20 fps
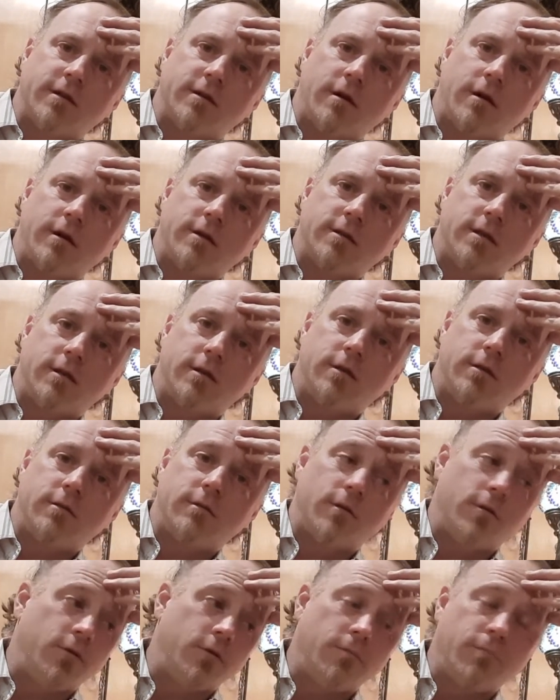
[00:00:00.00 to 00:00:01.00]
turn us
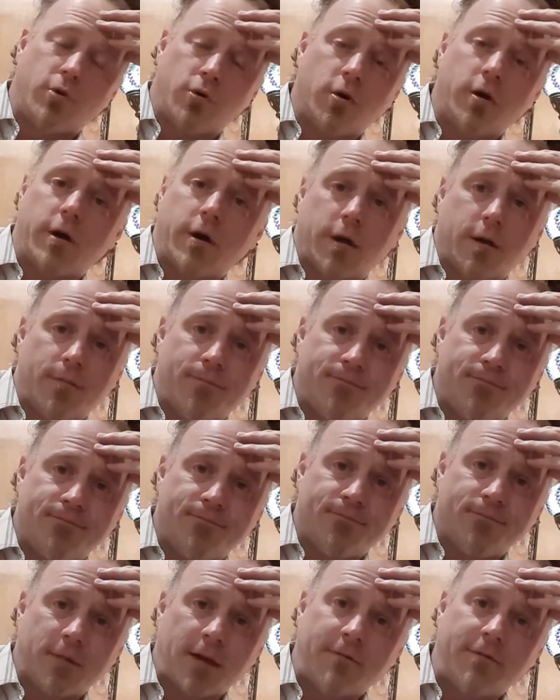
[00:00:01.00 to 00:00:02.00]
into Borg.
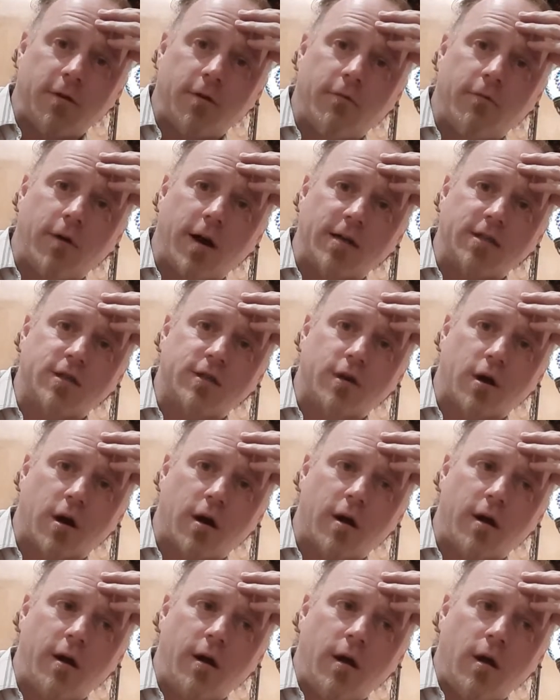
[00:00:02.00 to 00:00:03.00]
If you've watched
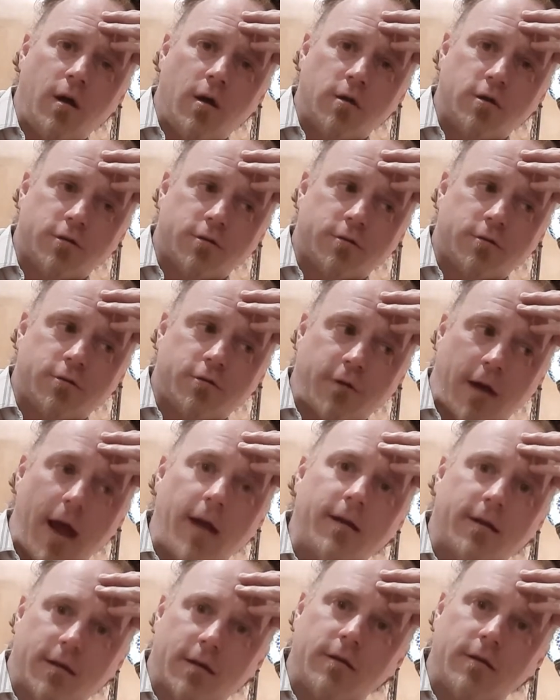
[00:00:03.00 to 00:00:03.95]
Star Trek,